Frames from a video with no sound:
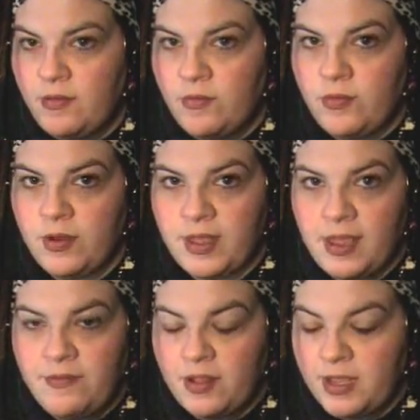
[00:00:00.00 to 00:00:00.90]
really
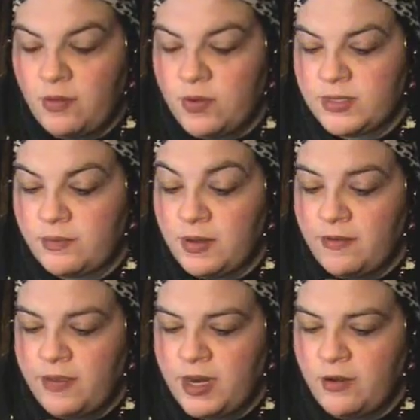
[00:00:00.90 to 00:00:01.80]
I felt like it wasn't
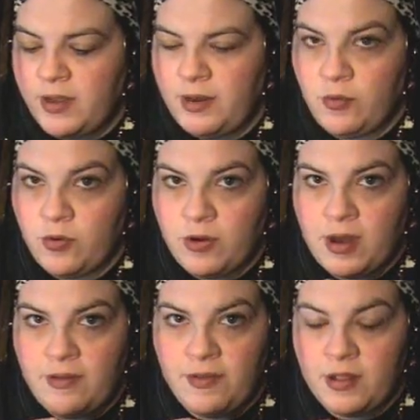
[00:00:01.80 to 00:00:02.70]
my video
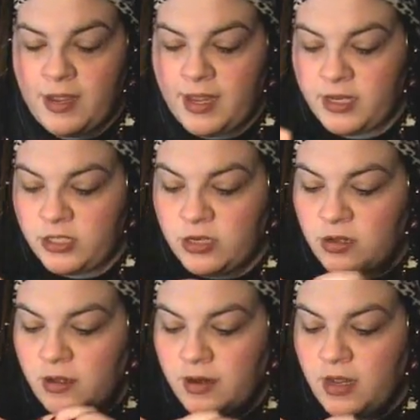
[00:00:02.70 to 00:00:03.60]
anymore. I felt like it took
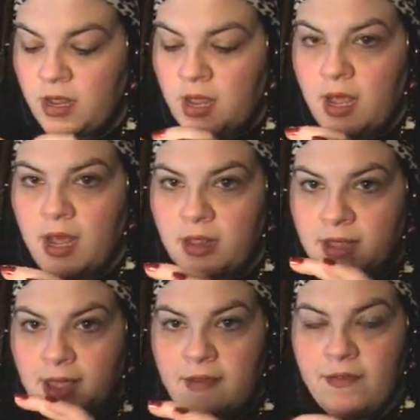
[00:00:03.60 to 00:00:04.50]
on a
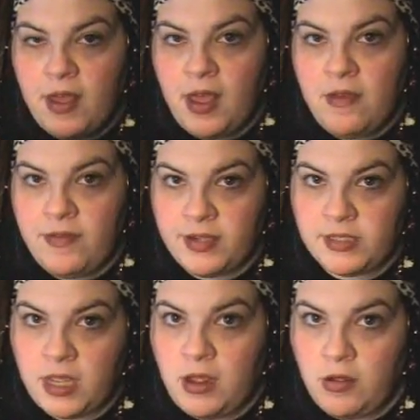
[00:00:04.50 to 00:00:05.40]
life of
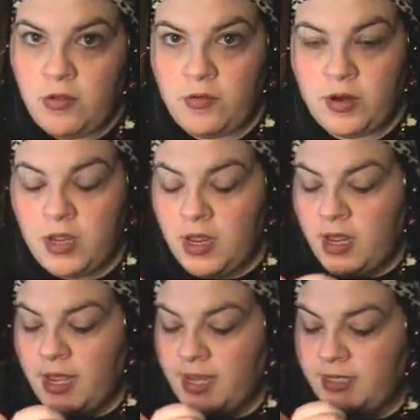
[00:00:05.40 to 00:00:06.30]
its own
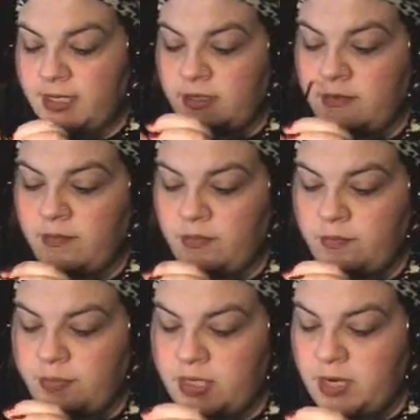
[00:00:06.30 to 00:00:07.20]
and didn't
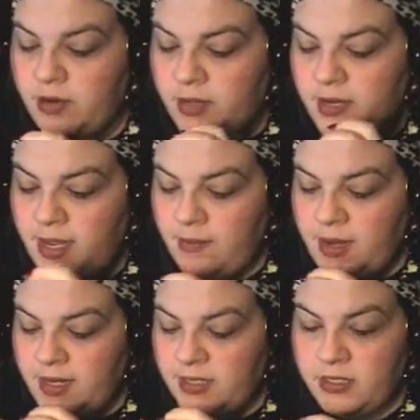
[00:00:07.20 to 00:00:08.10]
particularly need
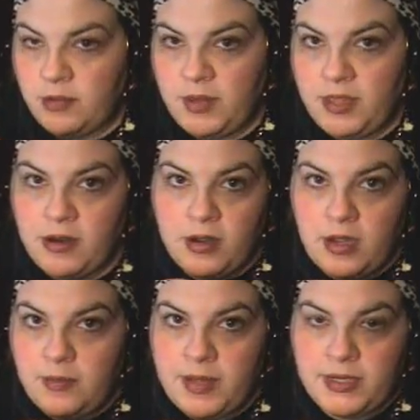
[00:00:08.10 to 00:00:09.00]
me to still be there
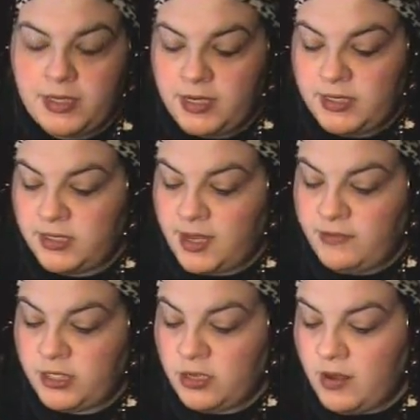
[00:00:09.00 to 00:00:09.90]
commenting and
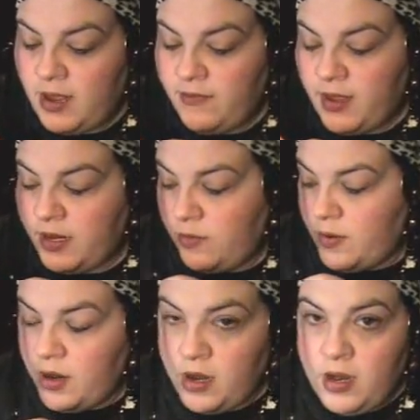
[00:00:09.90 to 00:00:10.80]
stuff. So I've gotten to
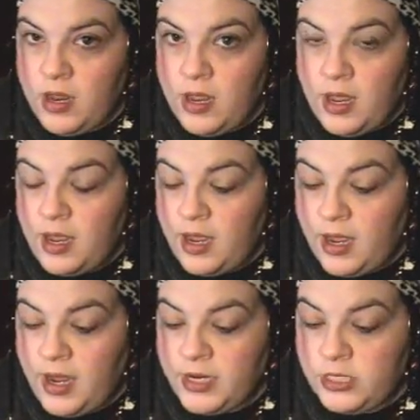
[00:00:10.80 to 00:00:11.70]
where
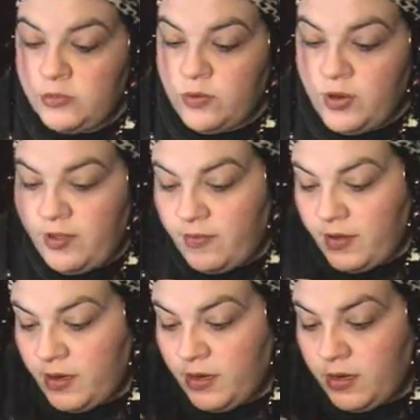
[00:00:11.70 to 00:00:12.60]
I won't
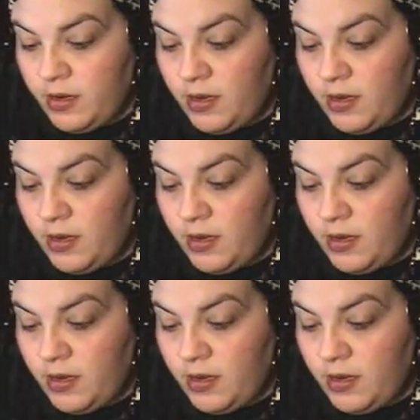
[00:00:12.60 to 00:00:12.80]
even